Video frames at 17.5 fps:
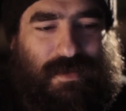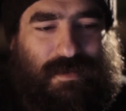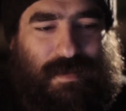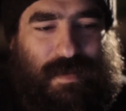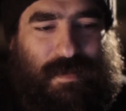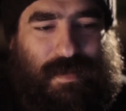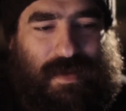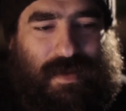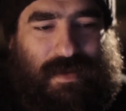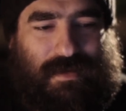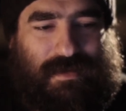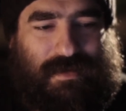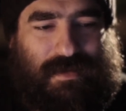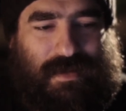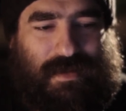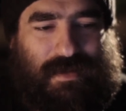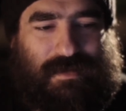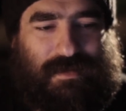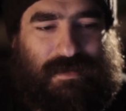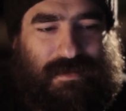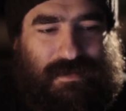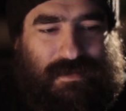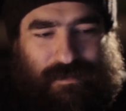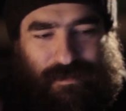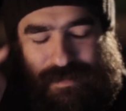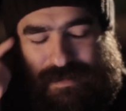Maybe I'll
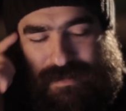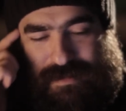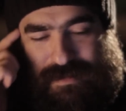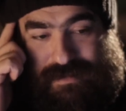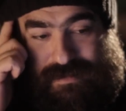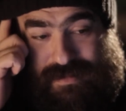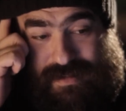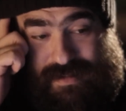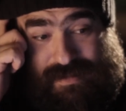build